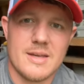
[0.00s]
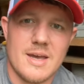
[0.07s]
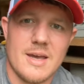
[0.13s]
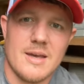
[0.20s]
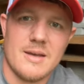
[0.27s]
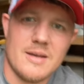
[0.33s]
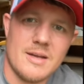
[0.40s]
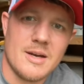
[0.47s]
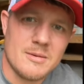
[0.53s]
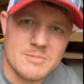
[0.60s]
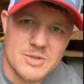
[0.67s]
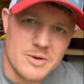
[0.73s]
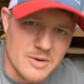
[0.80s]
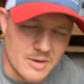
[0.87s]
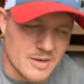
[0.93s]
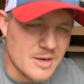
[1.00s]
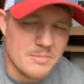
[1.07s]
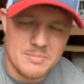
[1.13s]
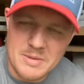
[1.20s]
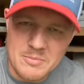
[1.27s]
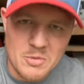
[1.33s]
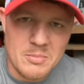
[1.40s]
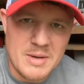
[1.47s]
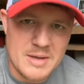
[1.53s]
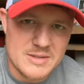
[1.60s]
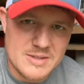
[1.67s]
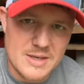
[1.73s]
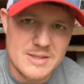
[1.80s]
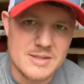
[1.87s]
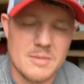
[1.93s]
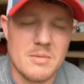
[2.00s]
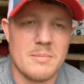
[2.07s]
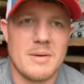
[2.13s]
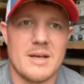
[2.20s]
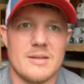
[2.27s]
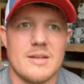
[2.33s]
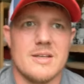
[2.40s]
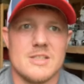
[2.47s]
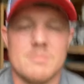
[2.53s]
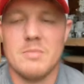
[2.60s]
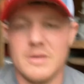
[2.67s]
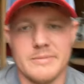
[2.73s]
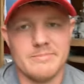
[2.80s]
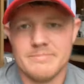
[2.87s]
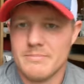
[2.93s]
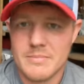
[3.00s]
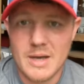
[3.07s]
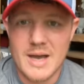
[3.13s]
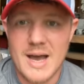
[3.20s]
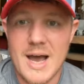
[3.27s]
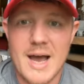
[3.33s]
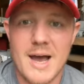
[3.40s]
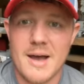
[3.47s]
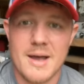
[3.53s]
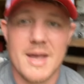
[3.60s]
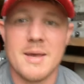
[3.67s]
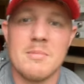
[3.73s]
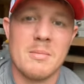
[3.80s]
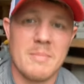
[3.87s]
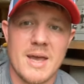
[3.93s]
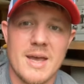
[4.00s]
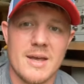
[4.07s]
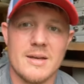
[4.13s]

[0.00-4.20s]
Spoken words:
and I'm sure a couple people might say something about this, but I am a man.